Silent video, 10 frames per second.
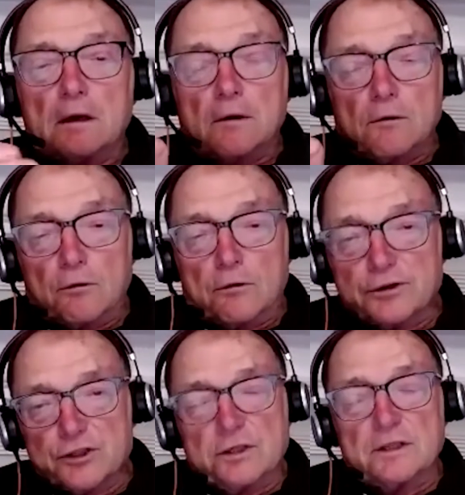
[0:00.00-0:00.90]

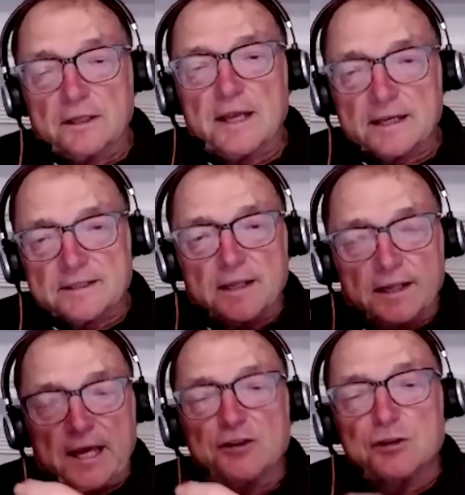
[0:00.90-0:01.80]
origin to
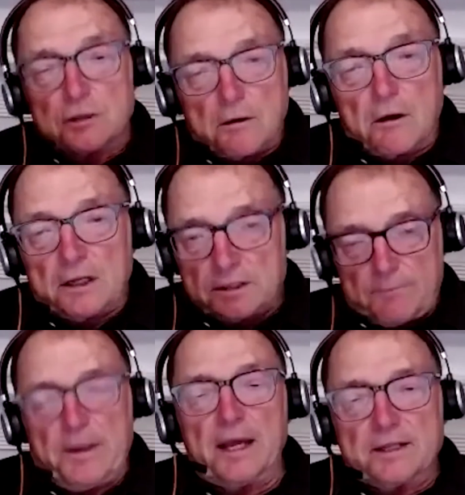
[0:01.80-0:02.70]
destination
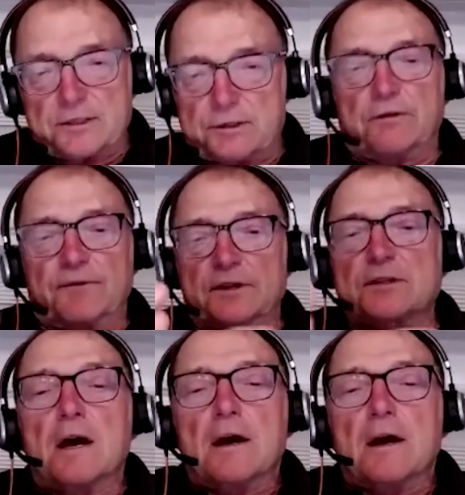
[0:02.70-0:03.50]
on-demand service,